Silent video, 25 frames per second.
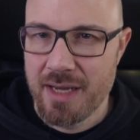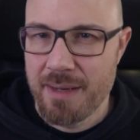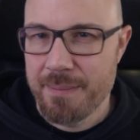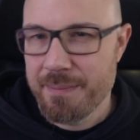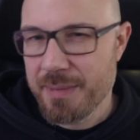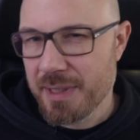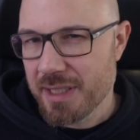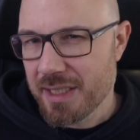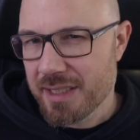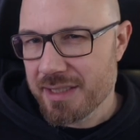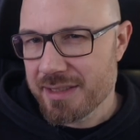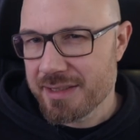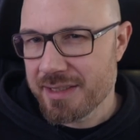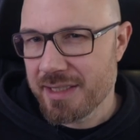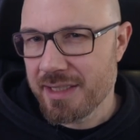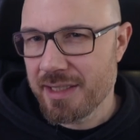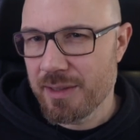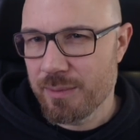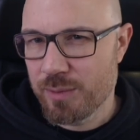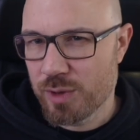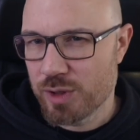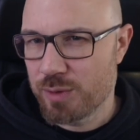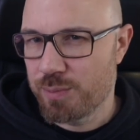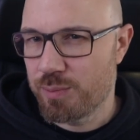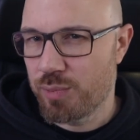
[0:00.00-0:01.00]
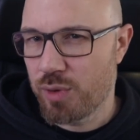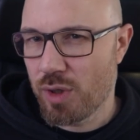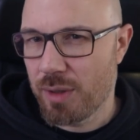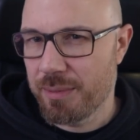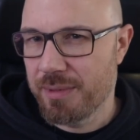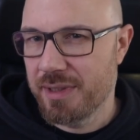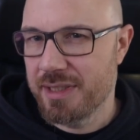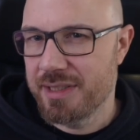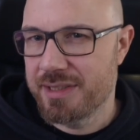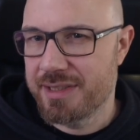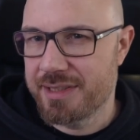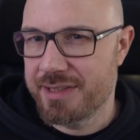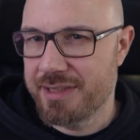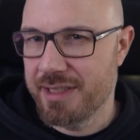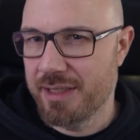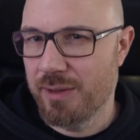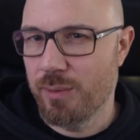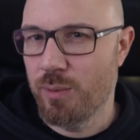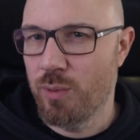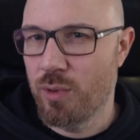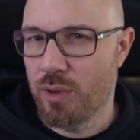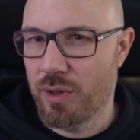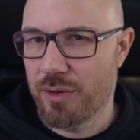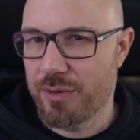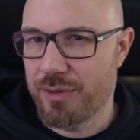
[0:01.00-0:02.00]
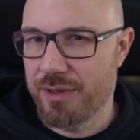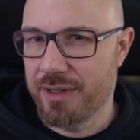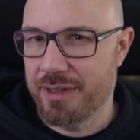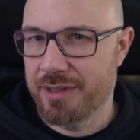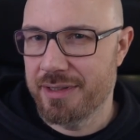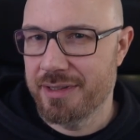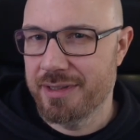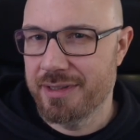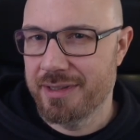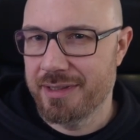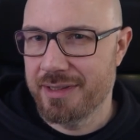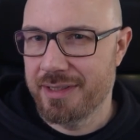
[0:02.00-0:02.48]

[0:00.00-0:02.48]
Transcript: but I say it was probably still worth it.